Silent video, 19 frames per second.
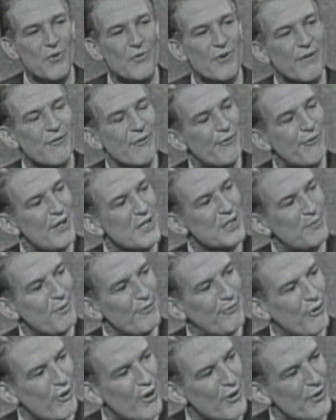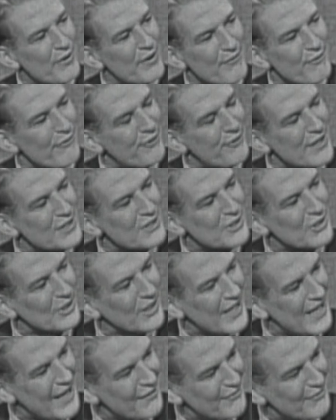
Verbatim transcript: You've never fenced before, or you've never fenced in your